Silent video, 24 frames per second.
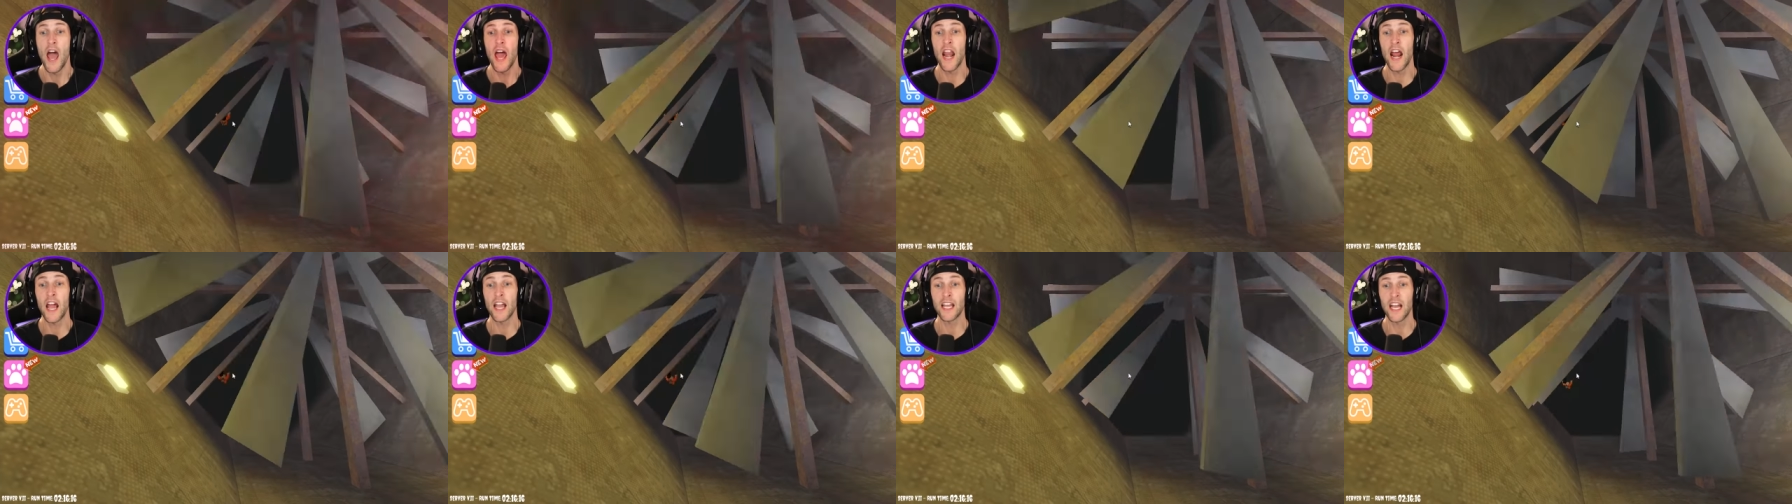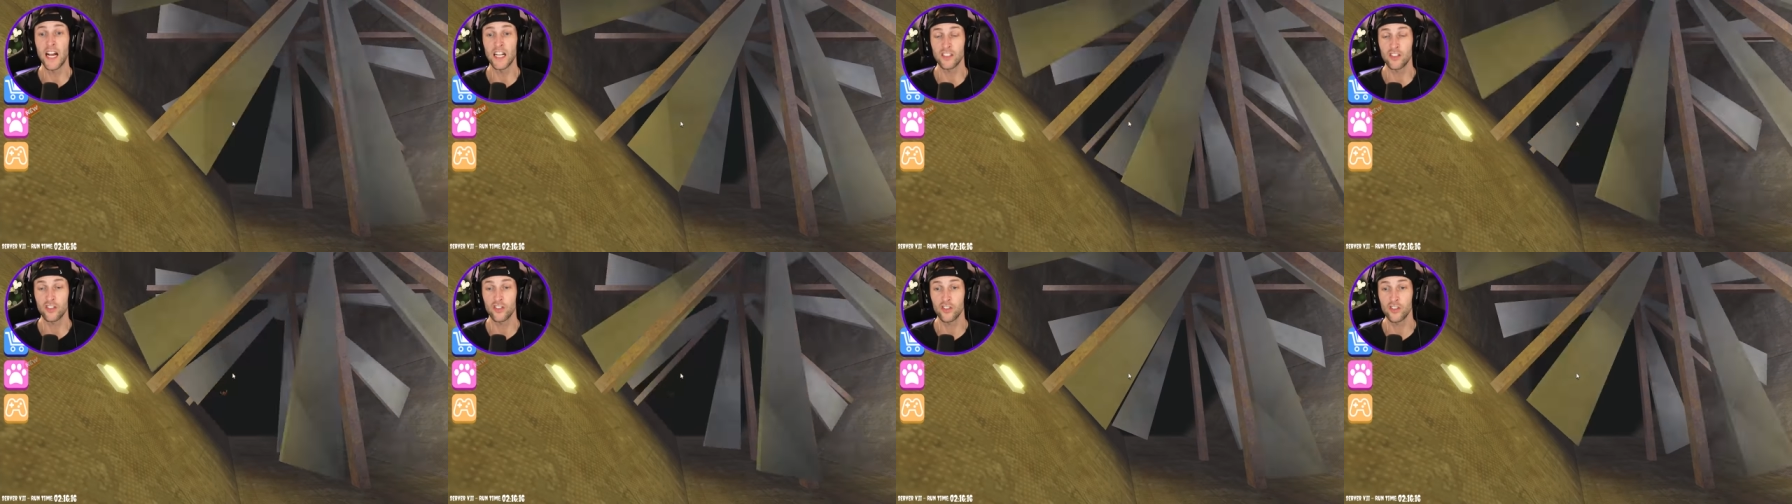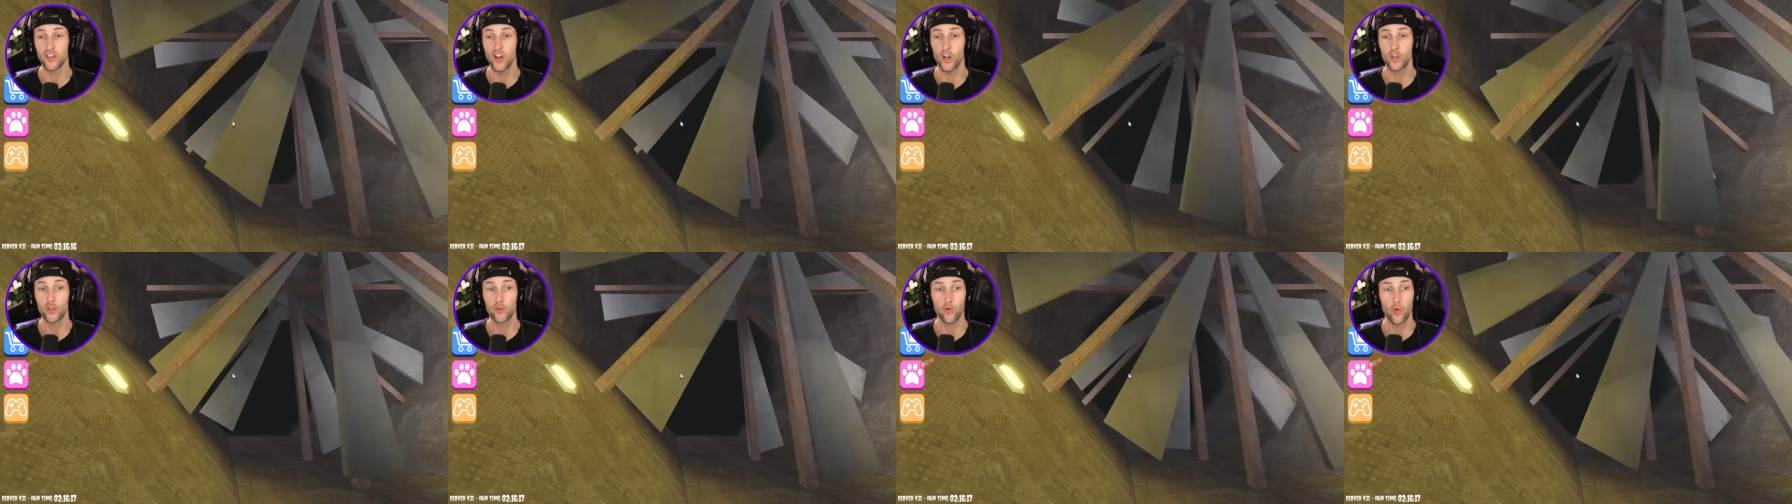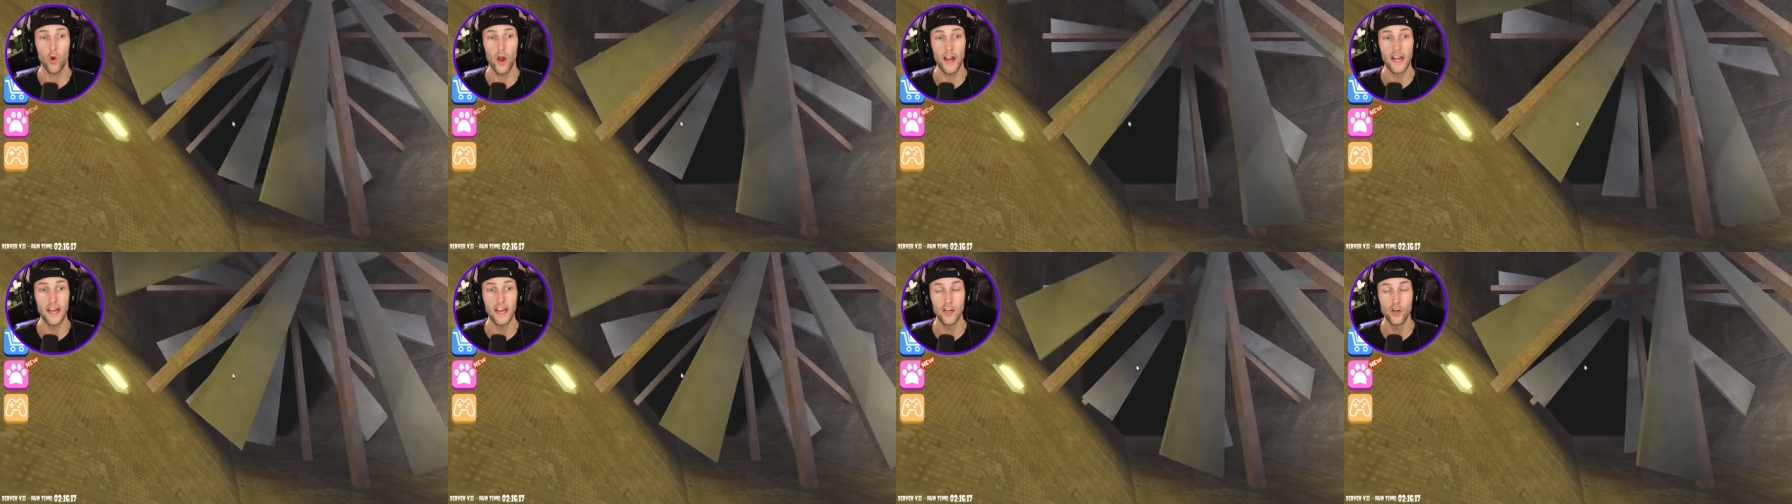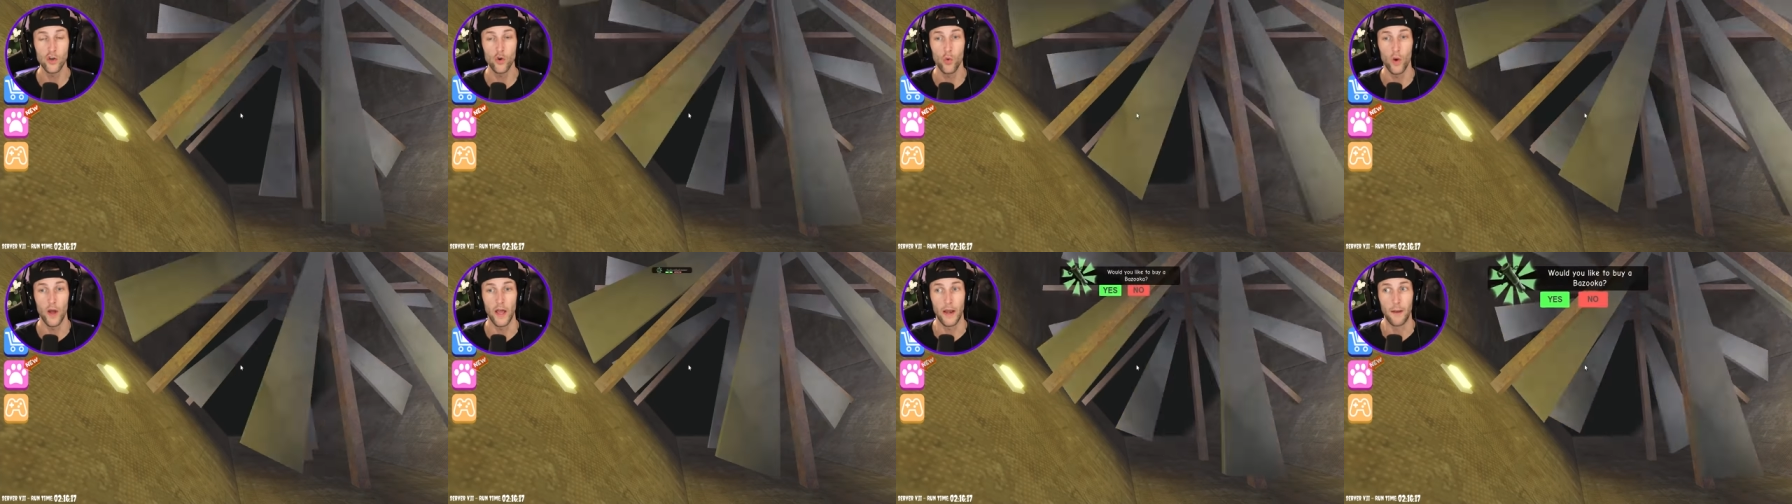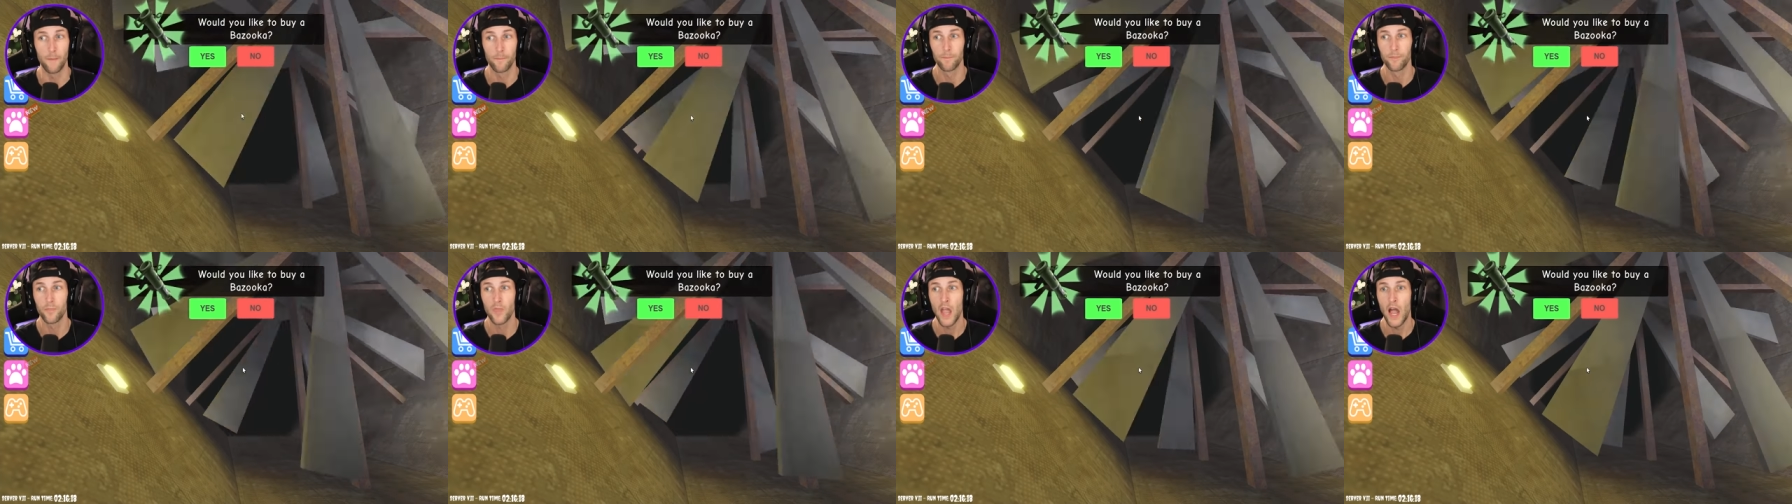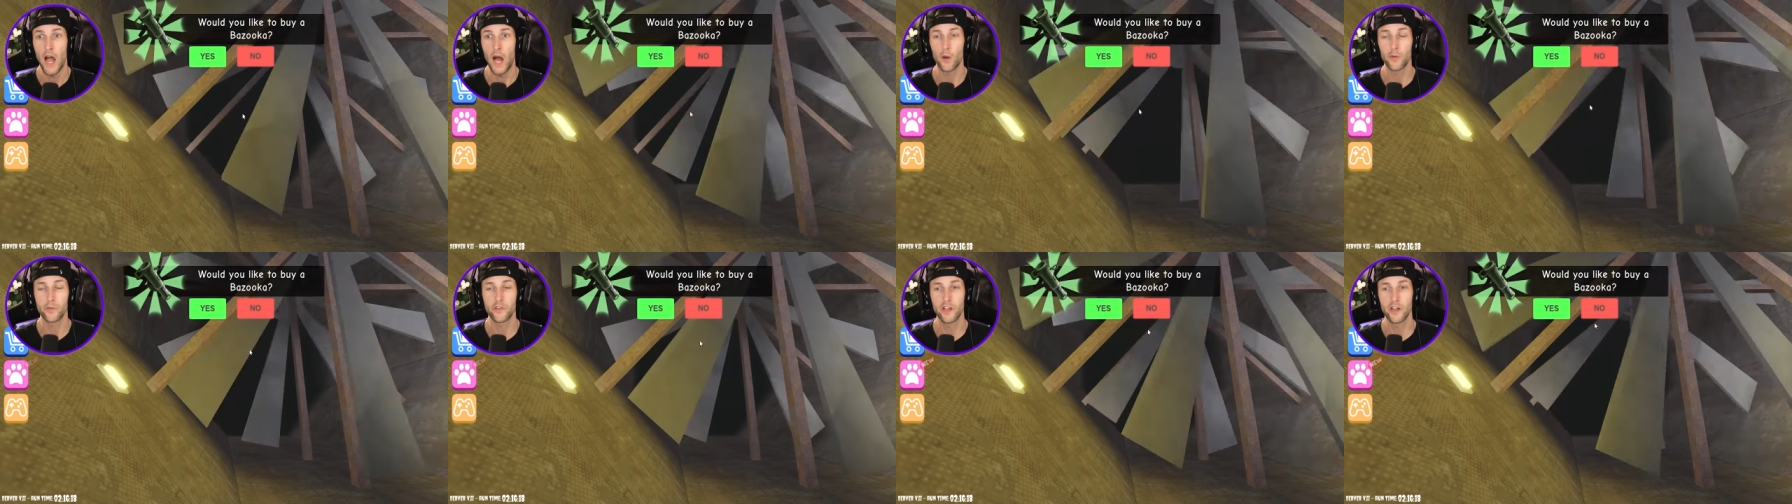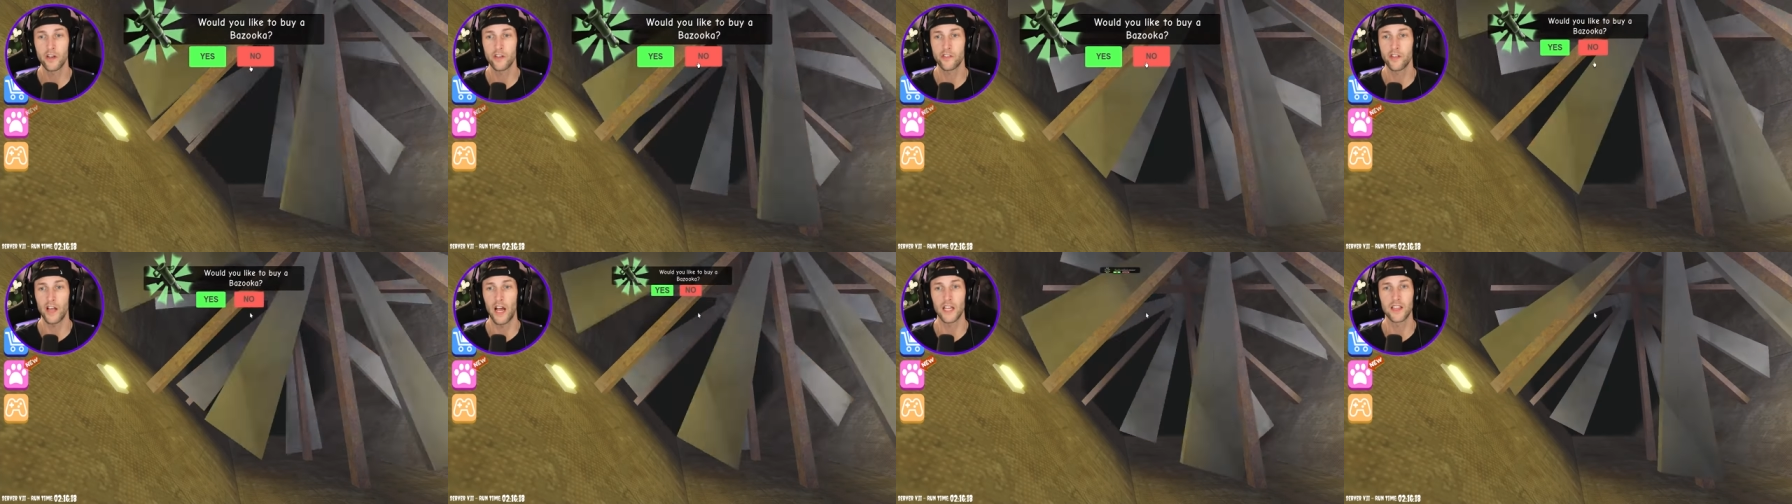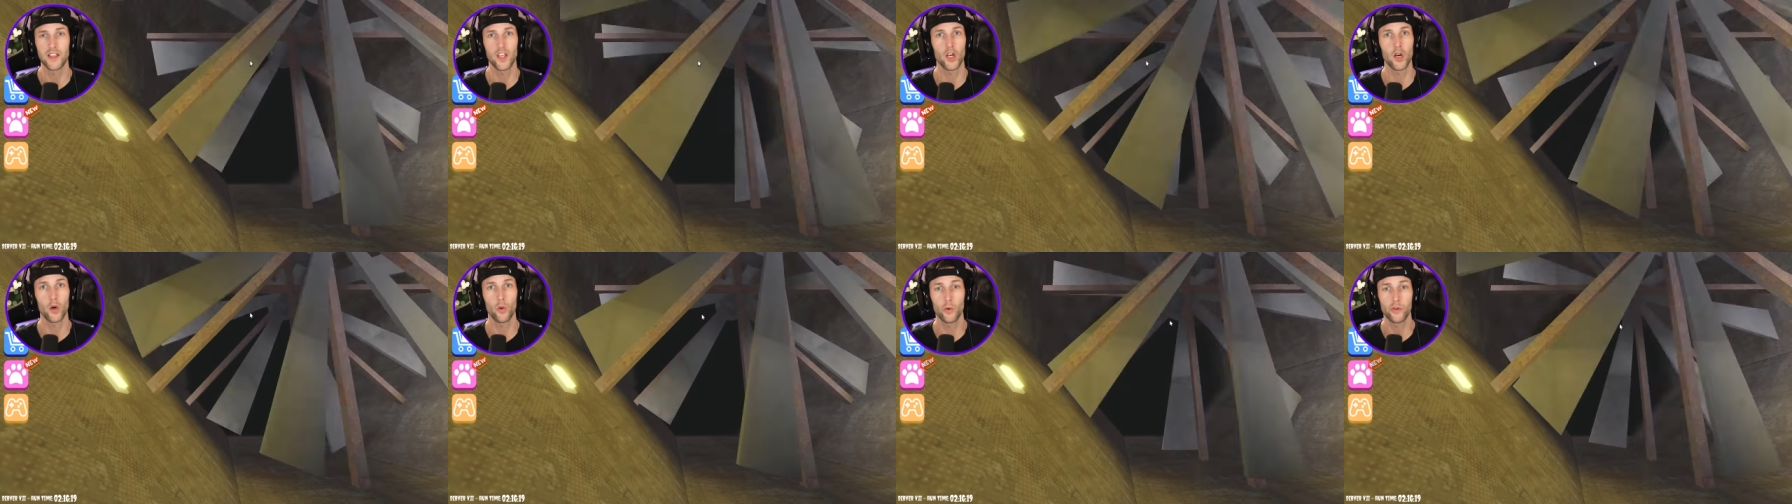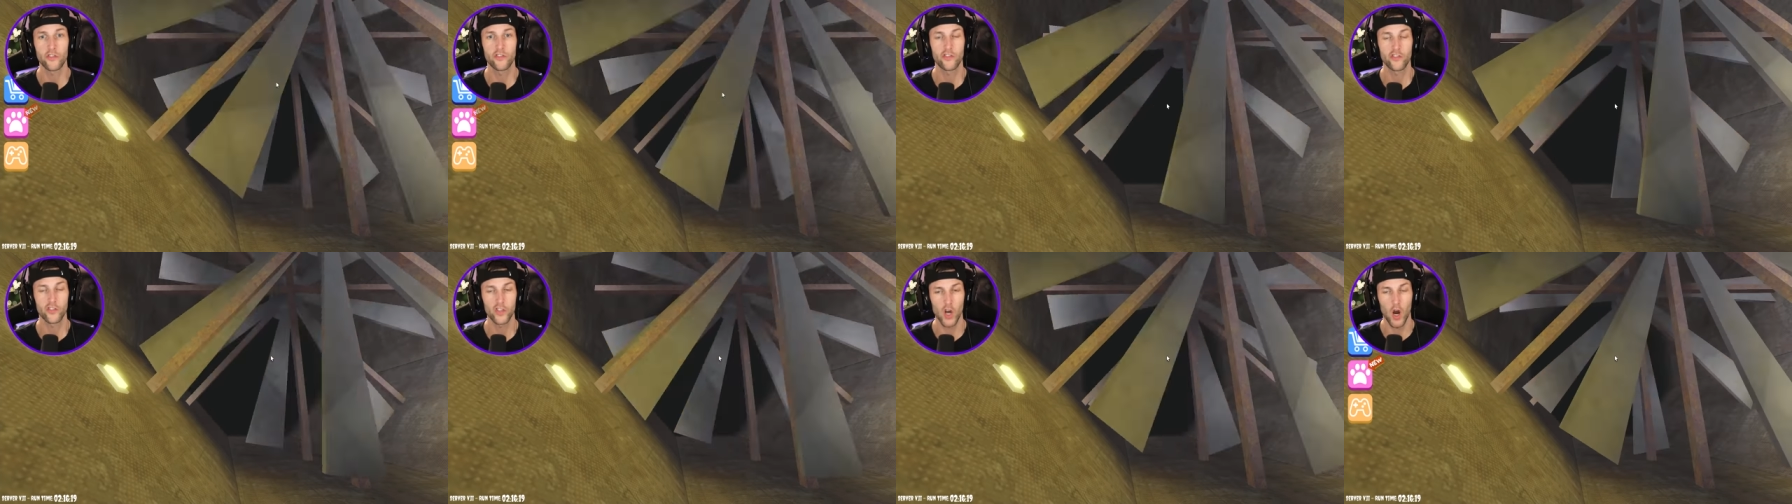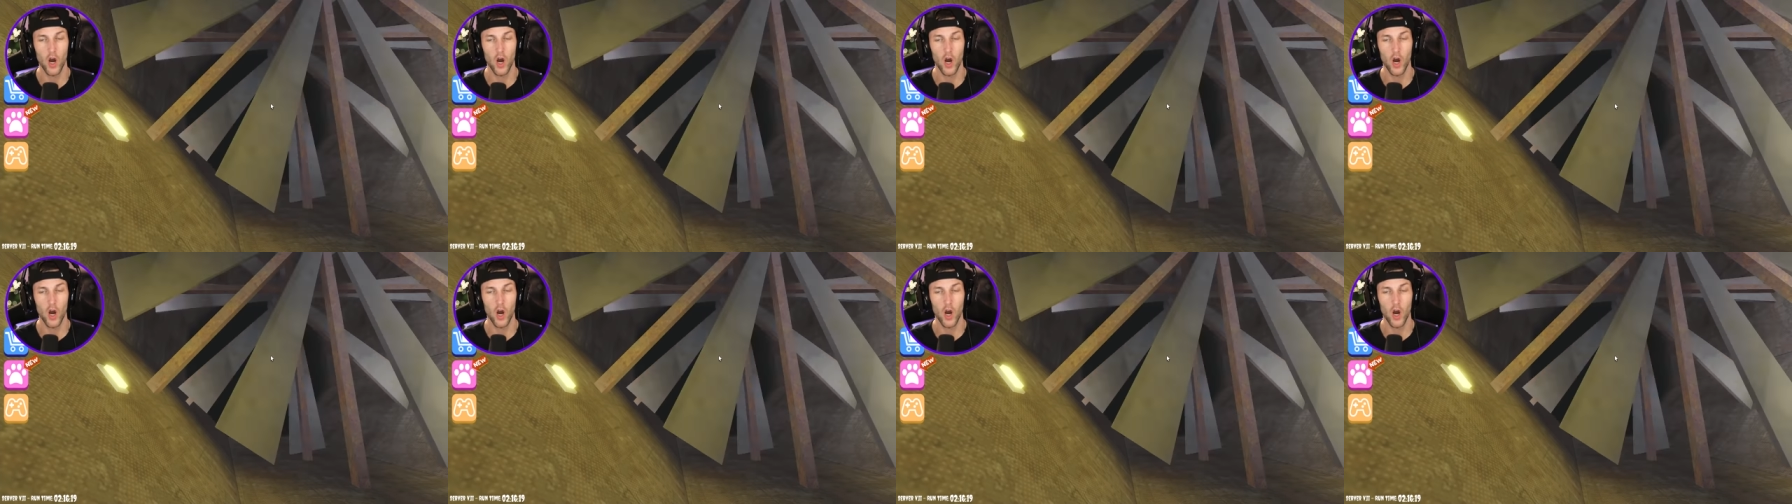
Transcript: And I got sucked right into it. I was gonna say, I thought I was